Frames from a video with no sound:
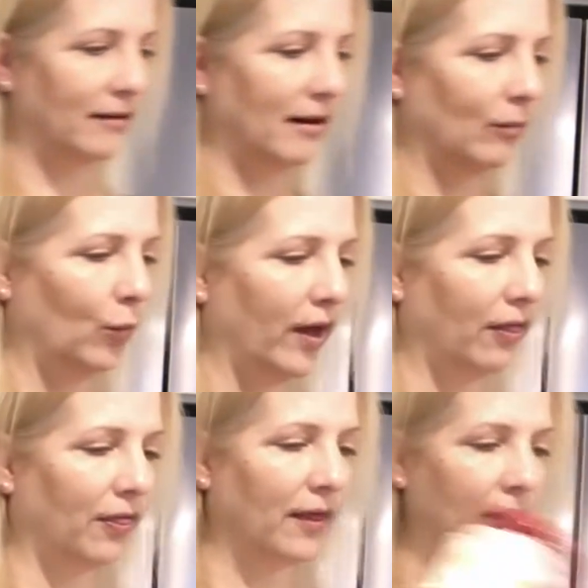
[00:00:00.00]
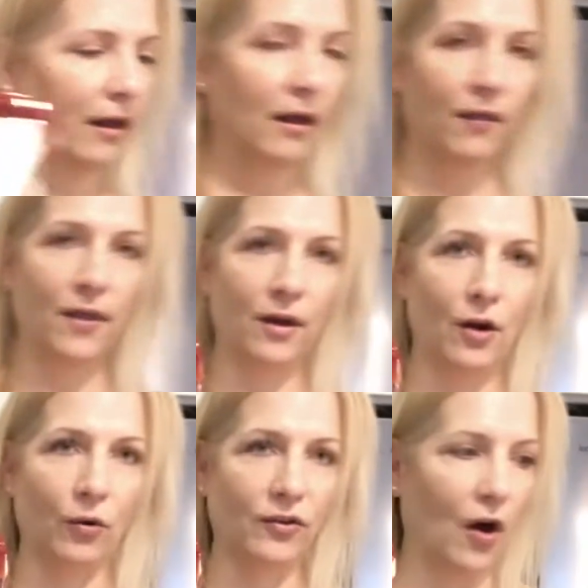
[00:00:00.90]
in with the
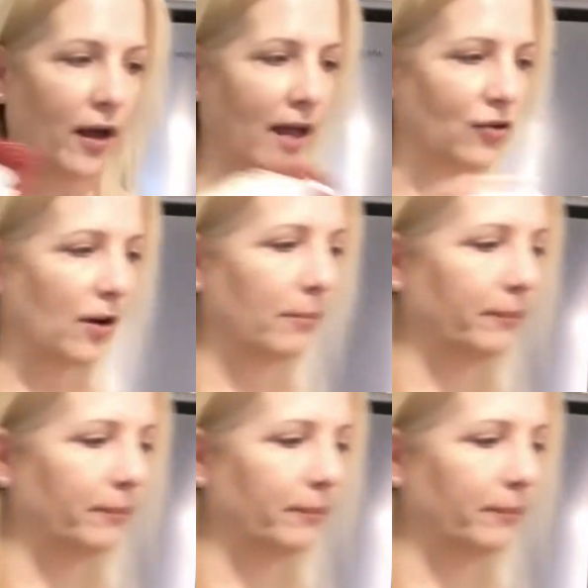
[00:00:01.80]
no salt ketchup.